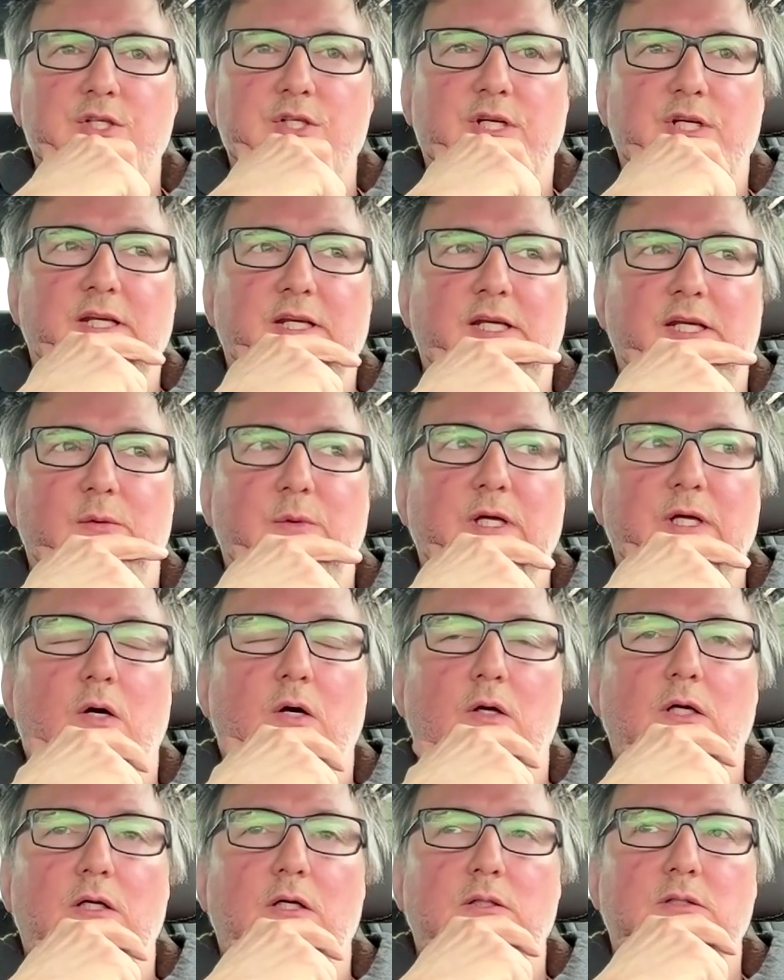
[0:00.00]
Yeah, G&E.
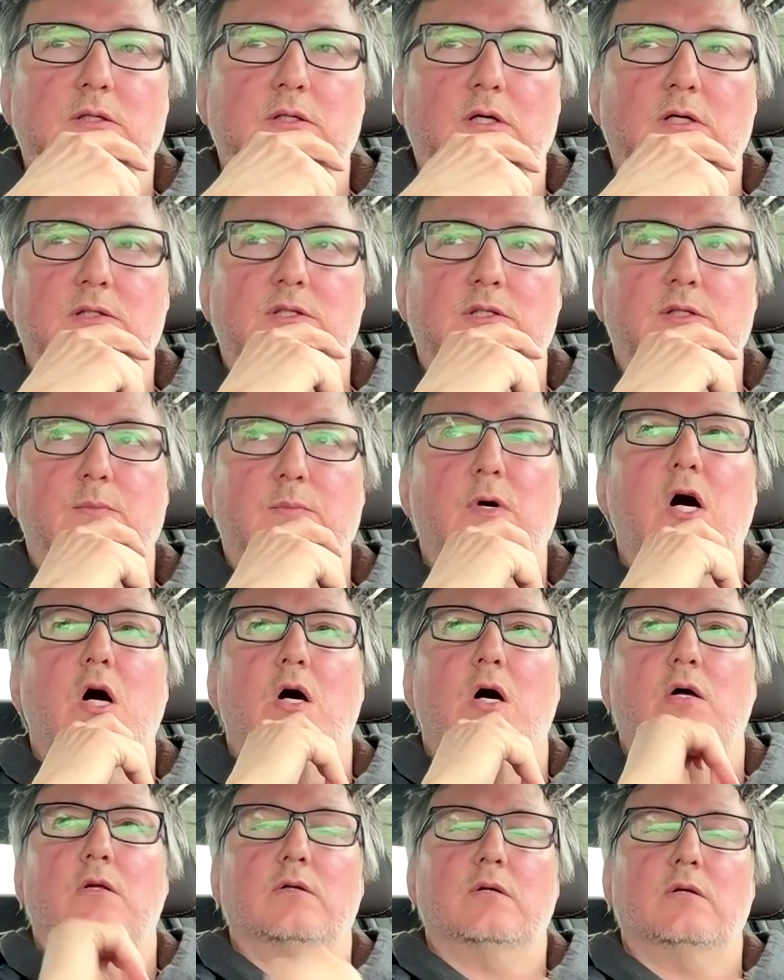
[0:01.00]
We own a
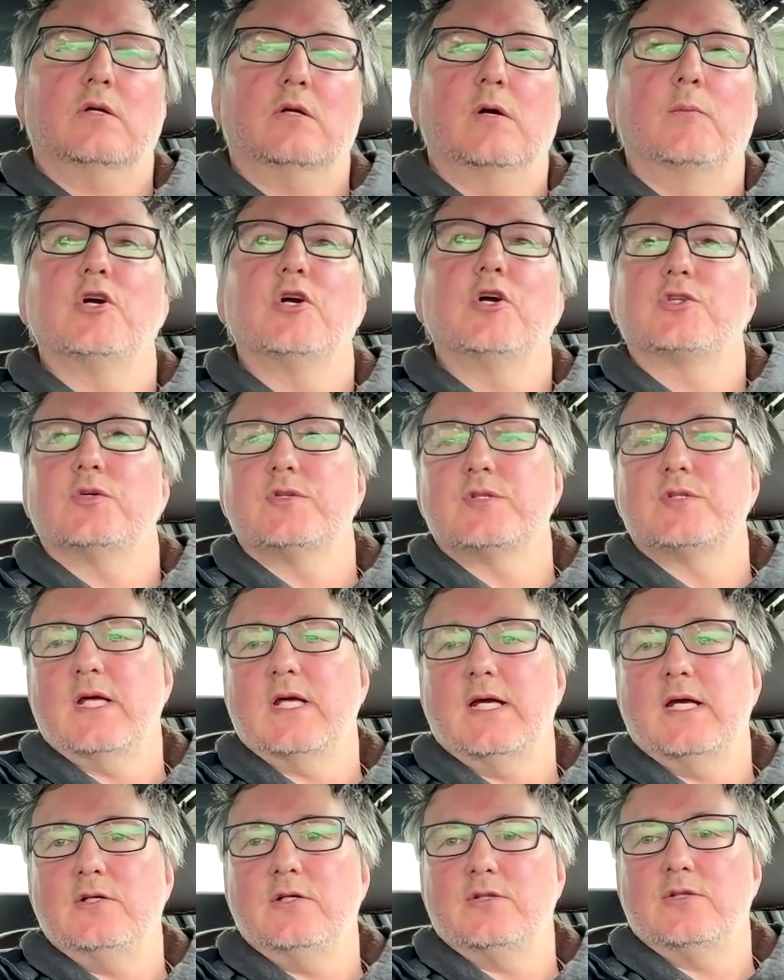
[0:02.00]
small
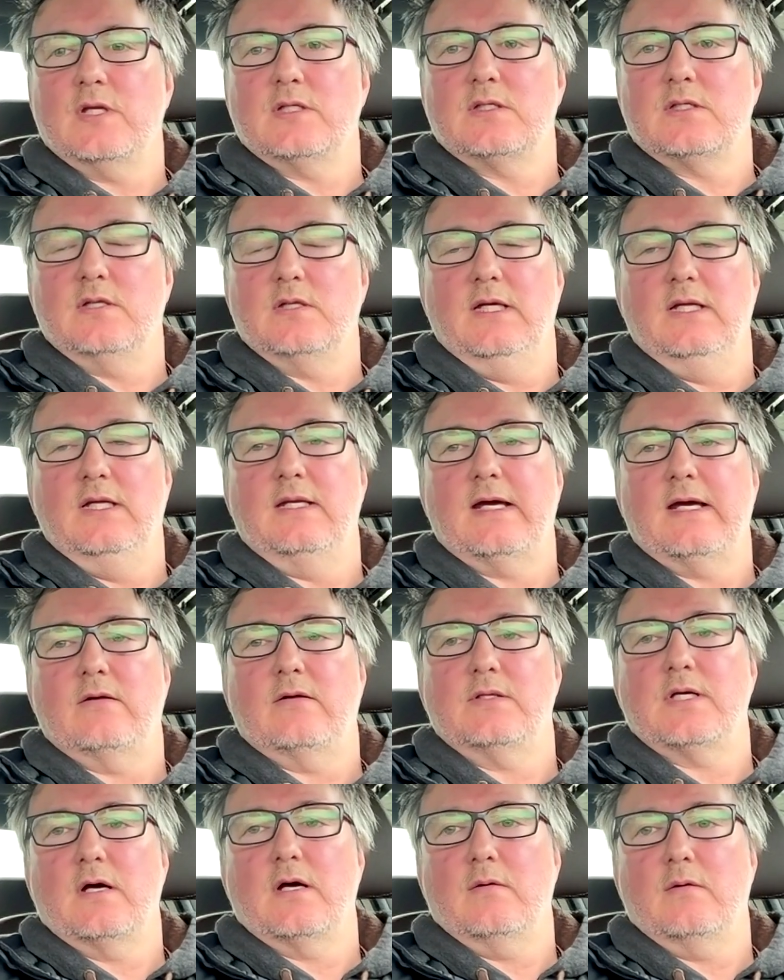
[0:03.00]
commercial stage that's
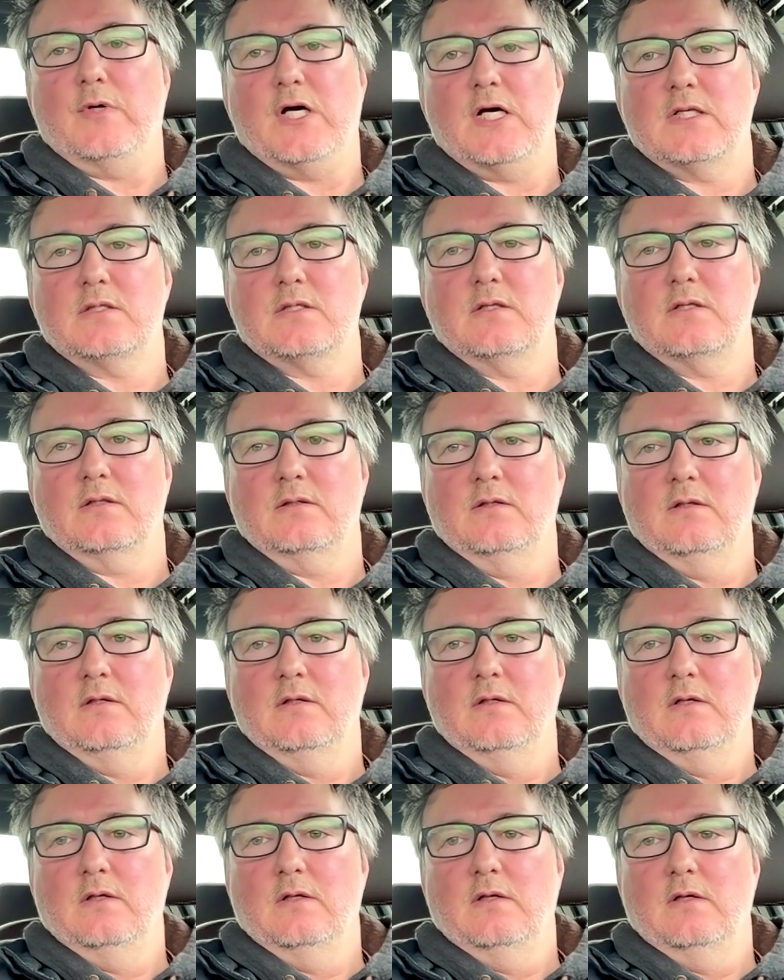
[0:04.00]
in downtown
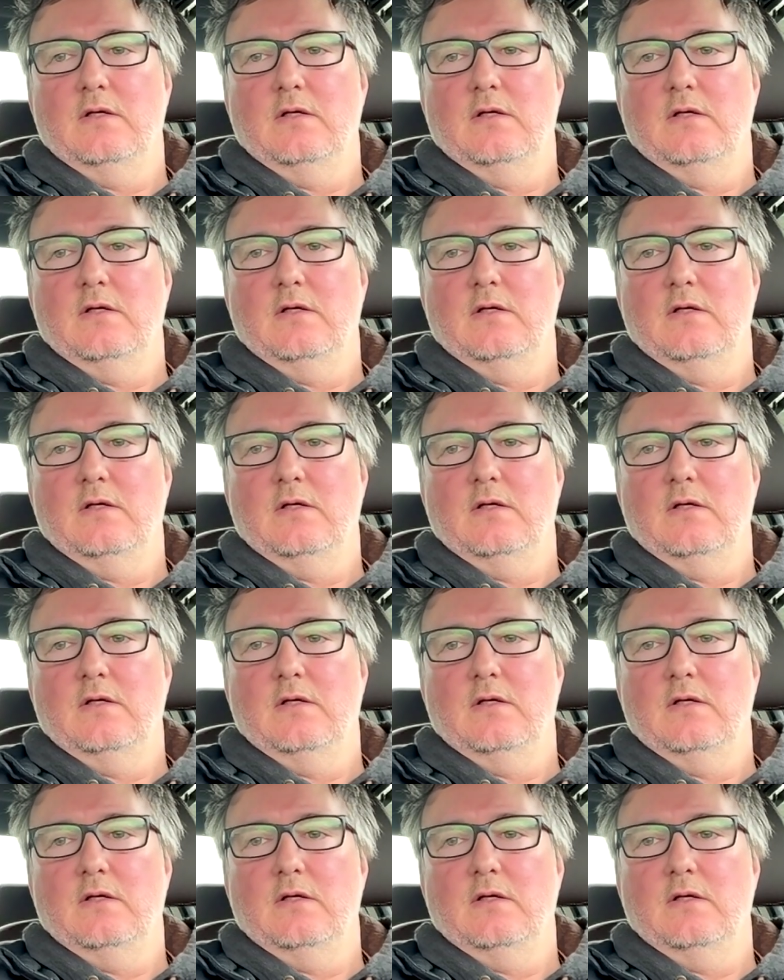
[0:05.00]
Boston.